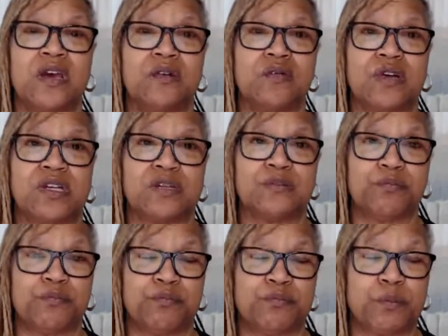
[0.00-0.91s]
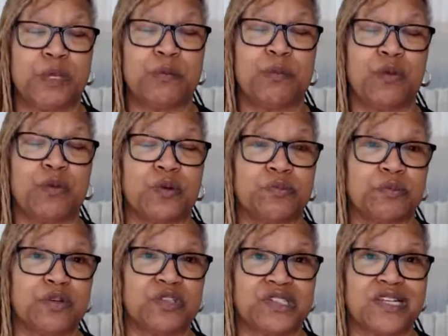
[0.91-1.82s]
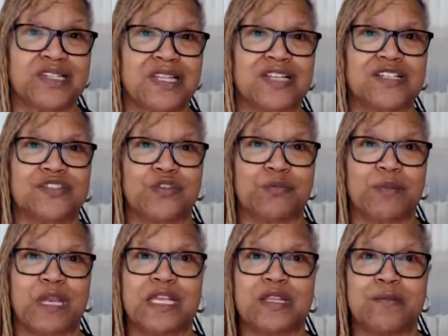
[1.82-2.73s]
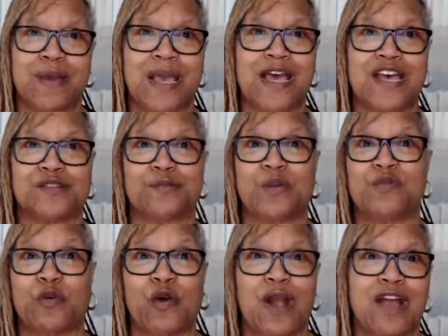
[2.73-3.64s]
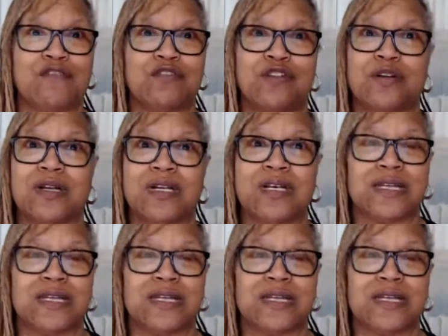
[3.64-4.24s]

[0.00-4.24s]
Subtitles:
when people would present things for me in the past, before I ever